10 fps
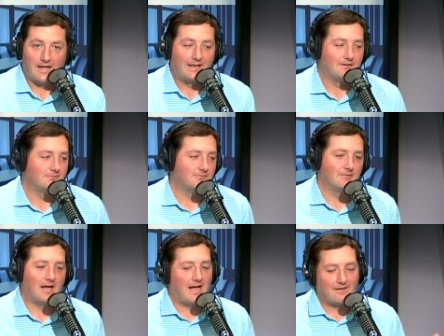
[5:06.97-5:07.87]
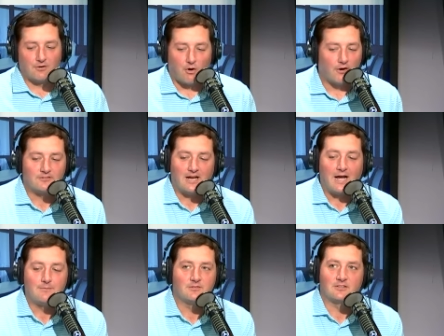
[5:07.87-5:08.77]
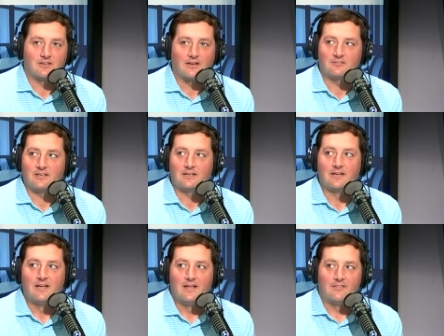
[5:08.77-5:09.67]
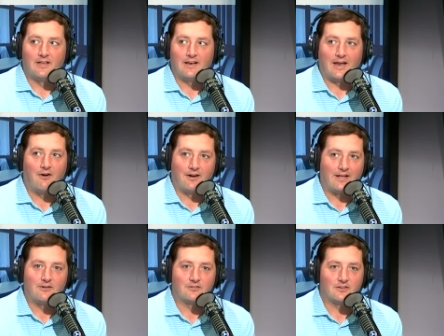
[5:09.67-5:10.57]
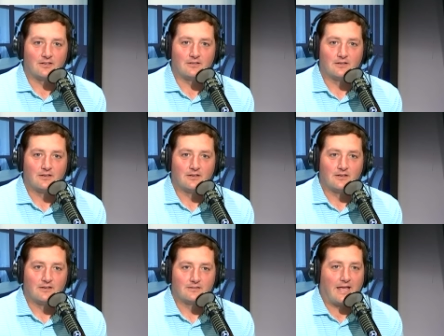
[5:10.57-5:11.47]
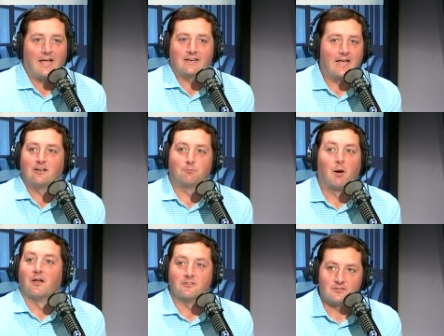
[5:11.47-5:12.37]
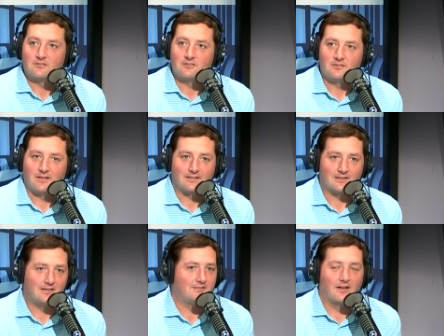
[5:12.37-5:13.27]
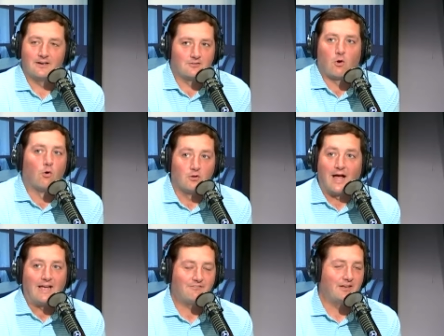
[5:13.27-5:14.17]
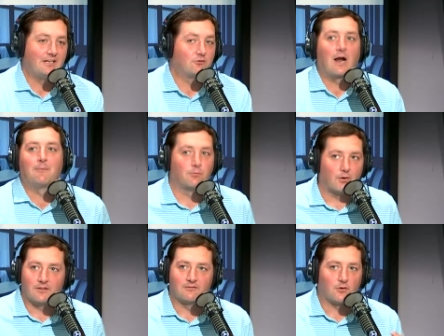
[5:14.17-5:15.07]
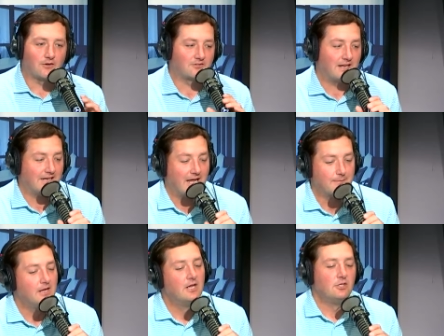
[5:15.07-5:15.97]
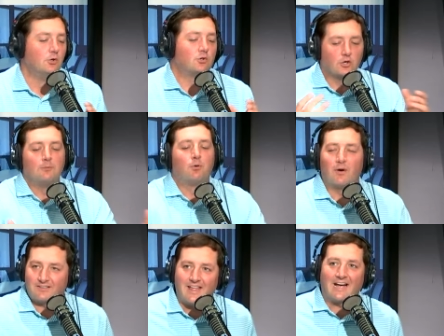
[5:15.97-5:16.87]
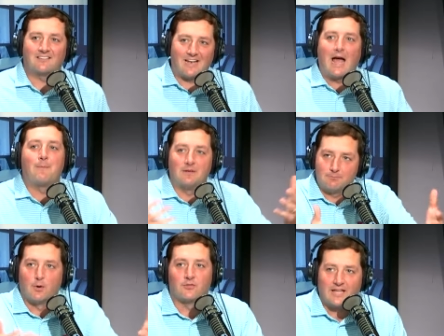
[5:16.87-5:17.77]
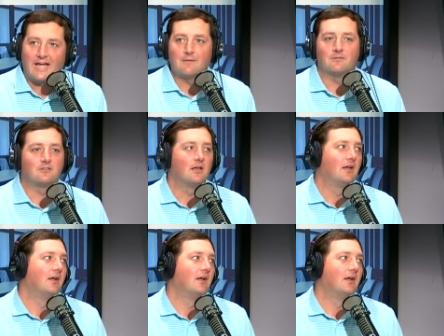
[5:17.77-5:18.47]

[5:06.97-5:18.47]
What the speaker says: And I have a hard time suggesting that Aaron Anderson can't catch punts. Like, he'd done it his whole life, and he dropped one in the Florida State game. You could point to that because it happened in both games.